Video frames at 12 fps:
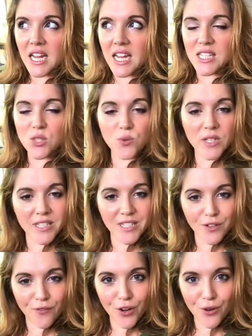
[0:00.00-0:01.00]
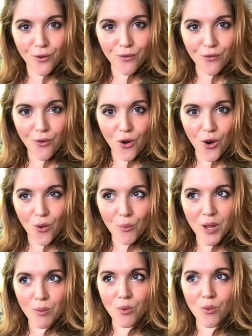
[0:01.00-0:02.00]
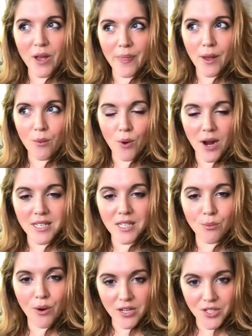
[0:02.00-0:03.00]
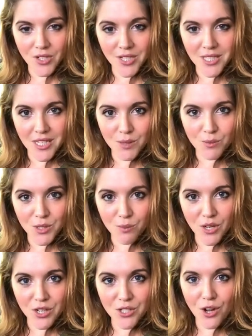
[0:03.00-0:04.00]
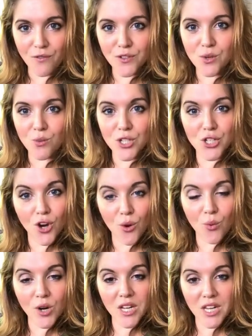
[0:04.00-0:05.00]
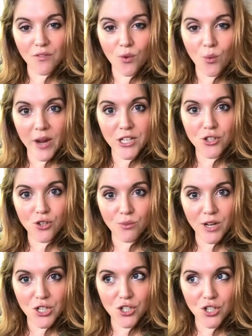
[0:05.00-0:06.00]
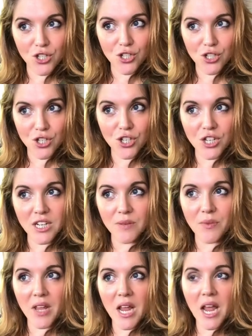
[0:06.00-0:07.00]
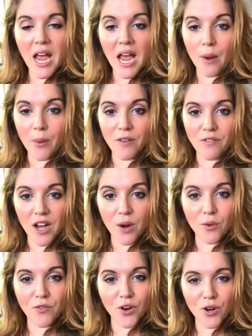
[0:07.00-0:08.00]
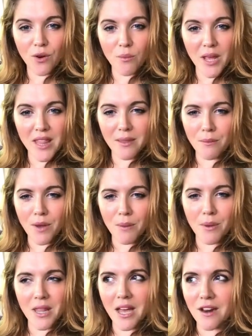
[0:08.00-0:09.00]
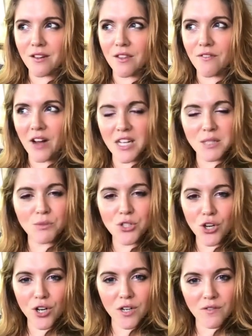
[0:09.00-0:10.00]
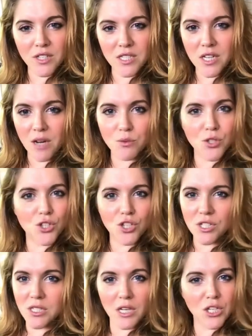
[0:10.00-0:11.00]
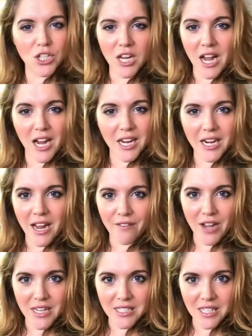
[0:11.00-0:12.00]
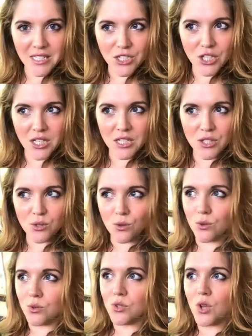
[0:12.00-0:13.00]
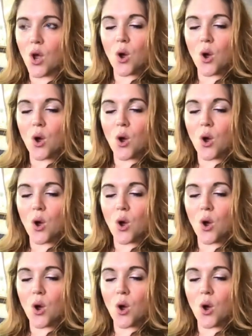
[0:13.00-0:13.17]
It's really difficult for people when they're writing practical assessments because often we don't want to give away too much to the student. However, we've got to remember that in the vast majority of these times, the students actually aren't going to have access to these tools.